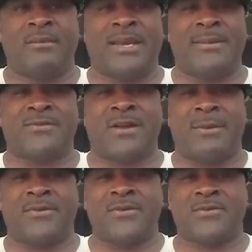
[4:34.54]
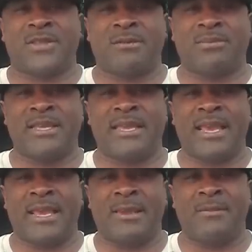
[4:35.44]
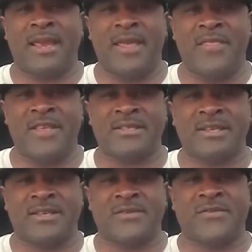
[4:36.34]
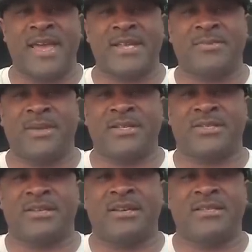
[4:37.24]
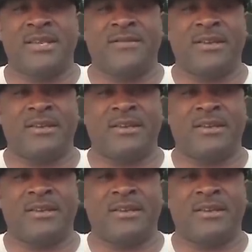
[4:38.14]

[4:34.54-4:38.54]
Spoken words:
My name is Rob Cruz with Complete Game, and this is Fast Pitch TV.